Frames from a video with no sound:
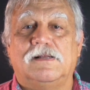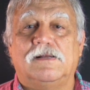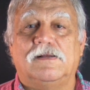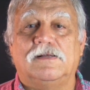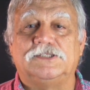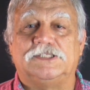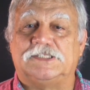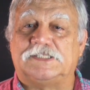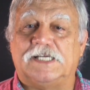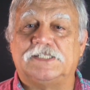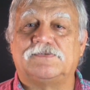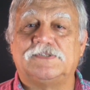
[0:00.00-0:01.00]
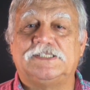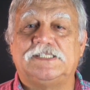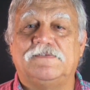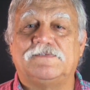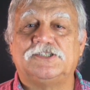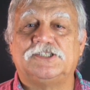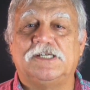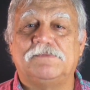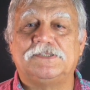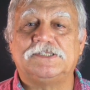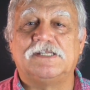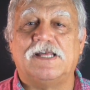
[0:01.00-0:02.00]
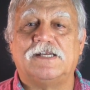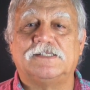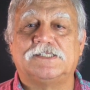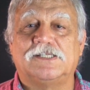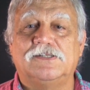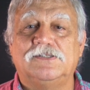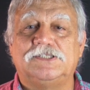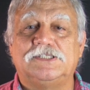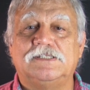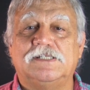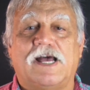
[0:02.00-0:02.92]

She says receivership is not a solution.